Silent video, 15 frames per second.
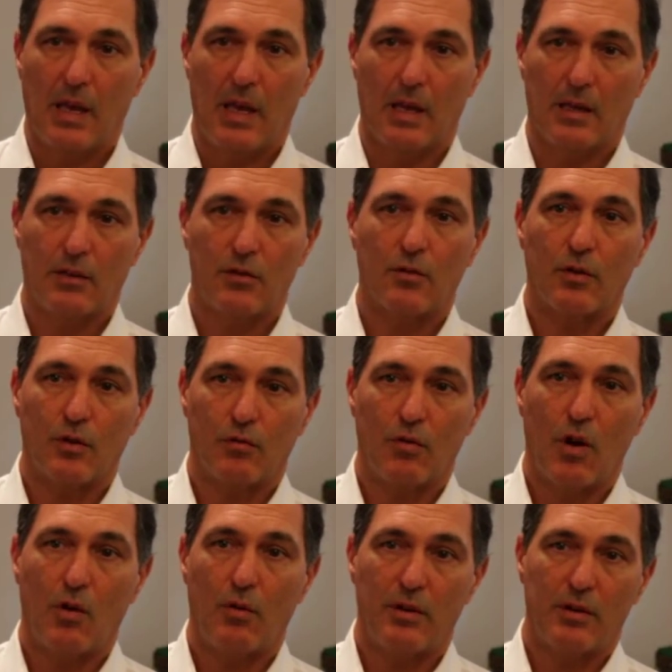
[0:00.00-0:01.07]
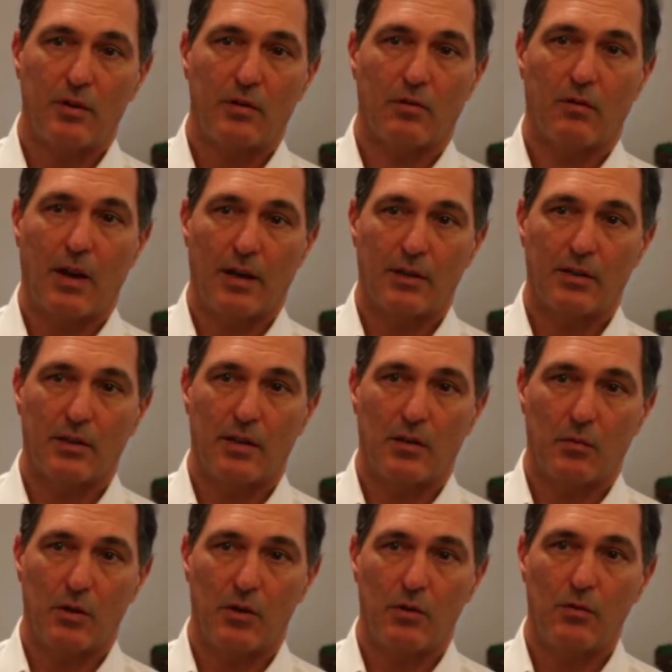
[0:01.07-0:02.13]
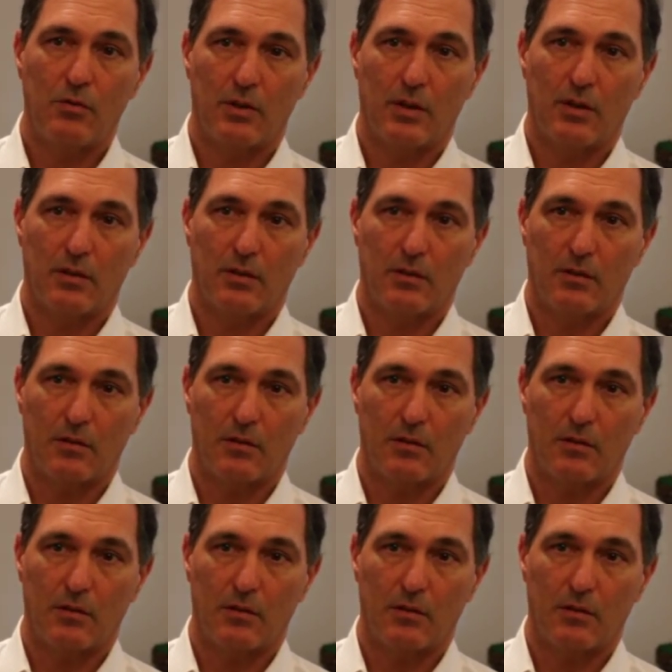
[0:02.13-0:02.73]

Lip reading: And it's going to grow in the direction that we use it.